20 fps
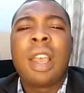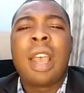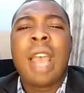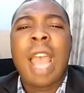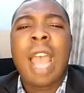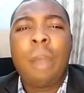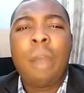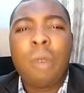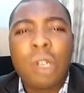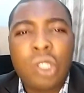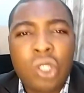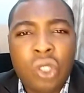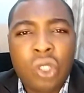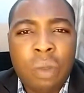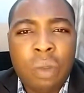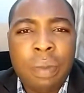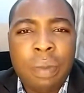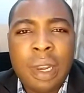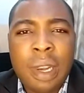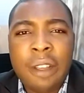I want you to
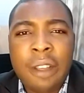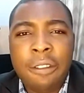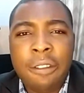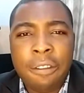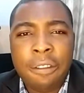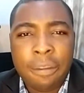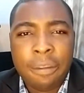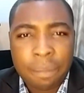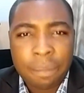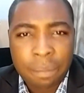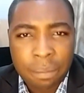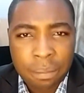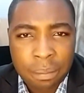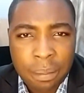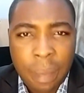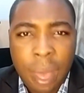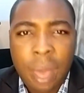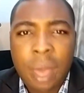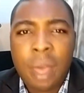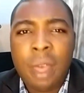believe
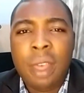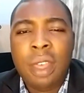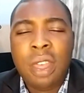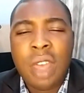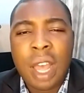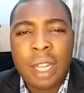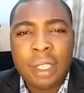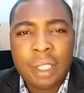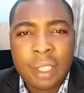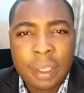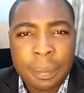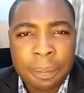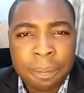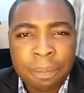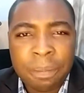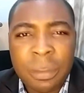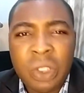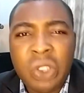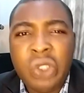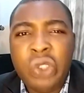that
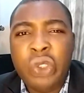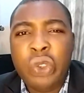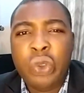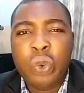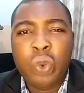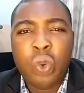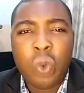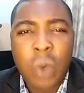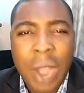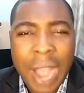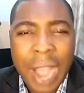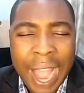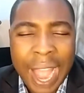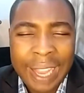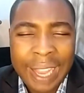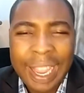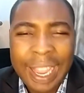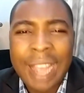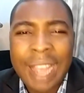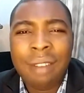you
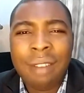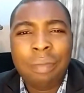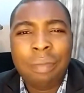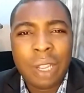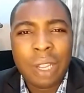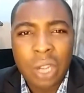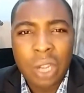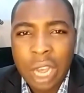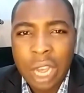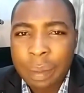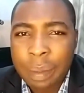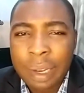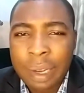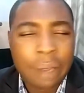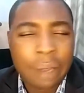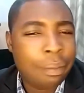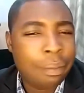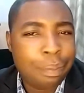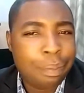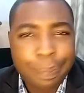can become
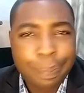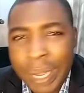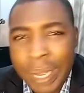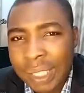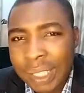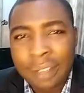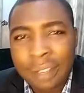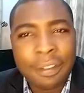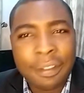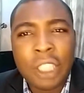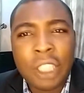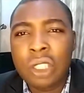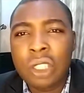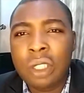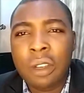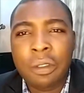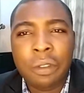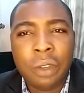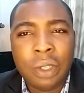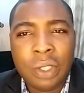the best version
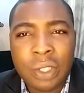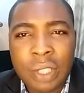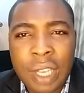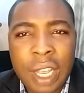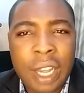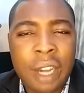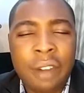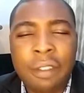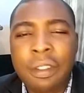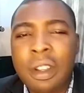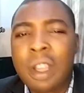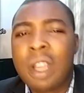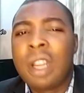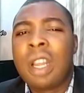of yourself